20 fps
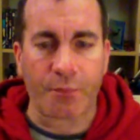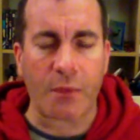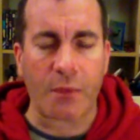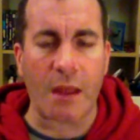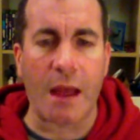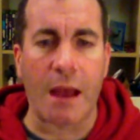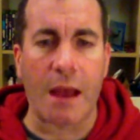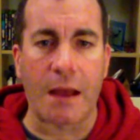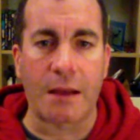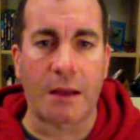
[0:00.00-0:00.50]

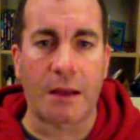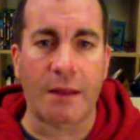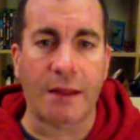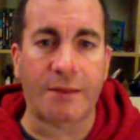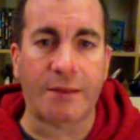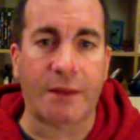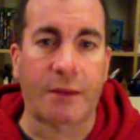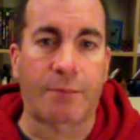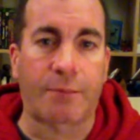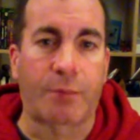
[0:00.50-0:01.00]
And uh,
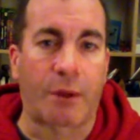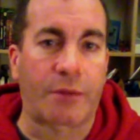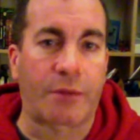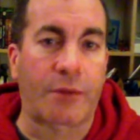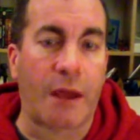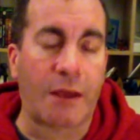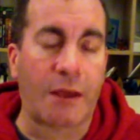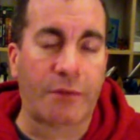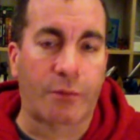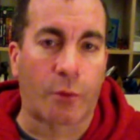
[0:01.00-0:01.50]
that's it. But
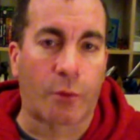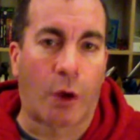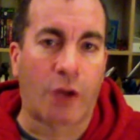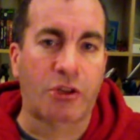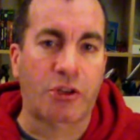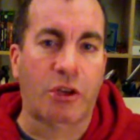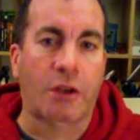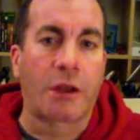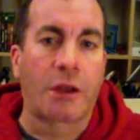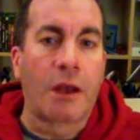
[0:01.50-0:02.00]
thanks for
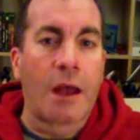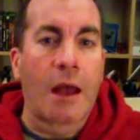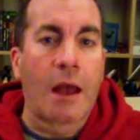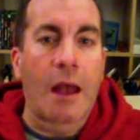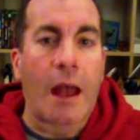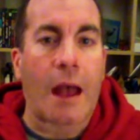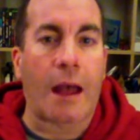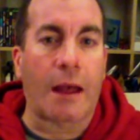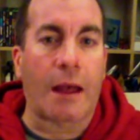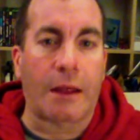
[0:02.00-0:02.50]
watching
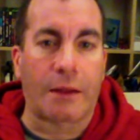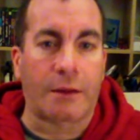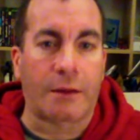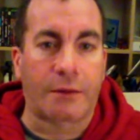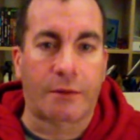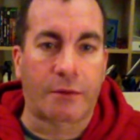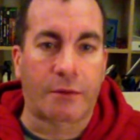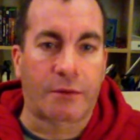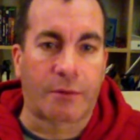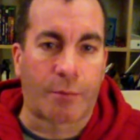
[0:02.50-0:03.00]

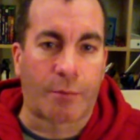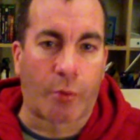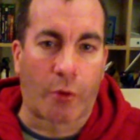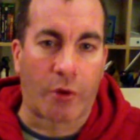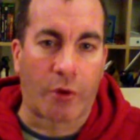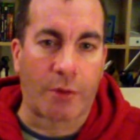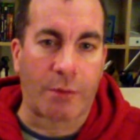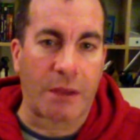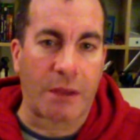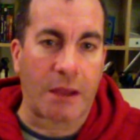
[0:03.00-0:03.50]
and
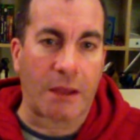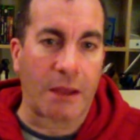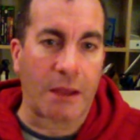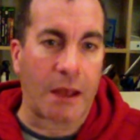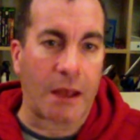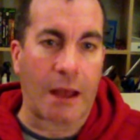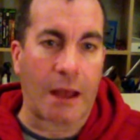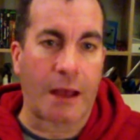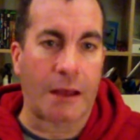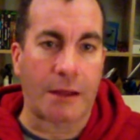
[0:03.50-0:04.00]
supporting me
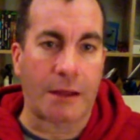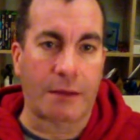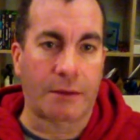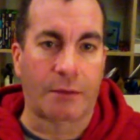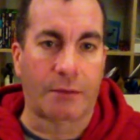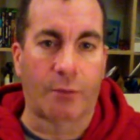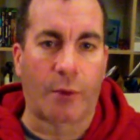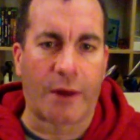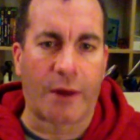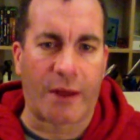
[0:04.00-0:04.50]

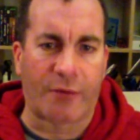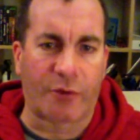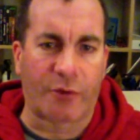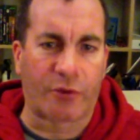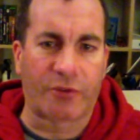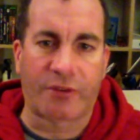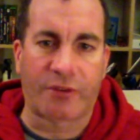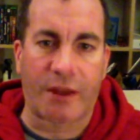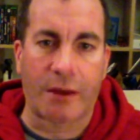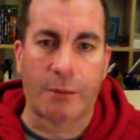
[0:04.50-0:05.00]
and whatever,
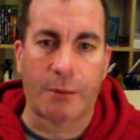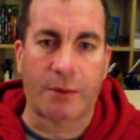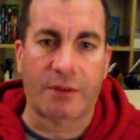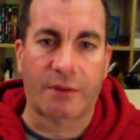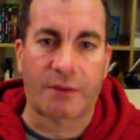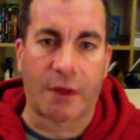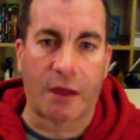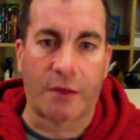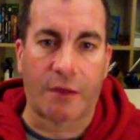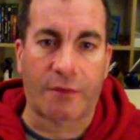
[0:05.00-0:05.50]
sending me
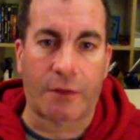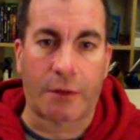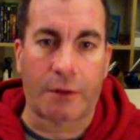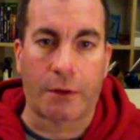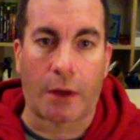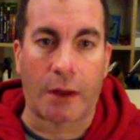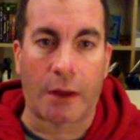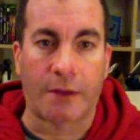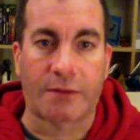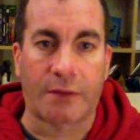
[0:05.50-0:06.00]
stuff, and
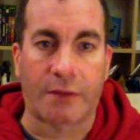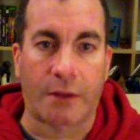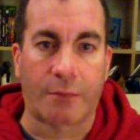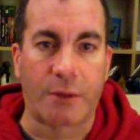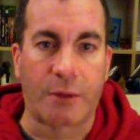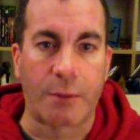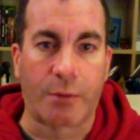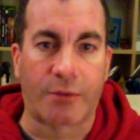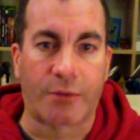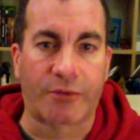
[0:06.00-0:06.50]
I send
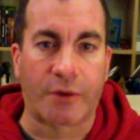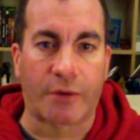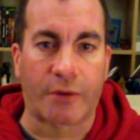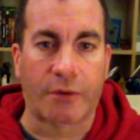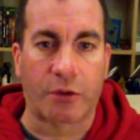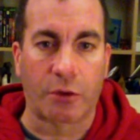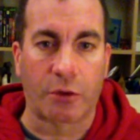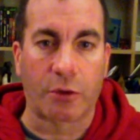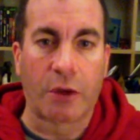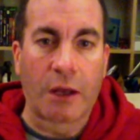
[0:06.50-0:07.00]
people stuff
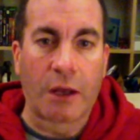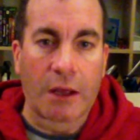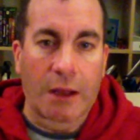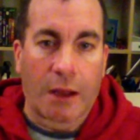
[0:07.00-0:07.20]
too.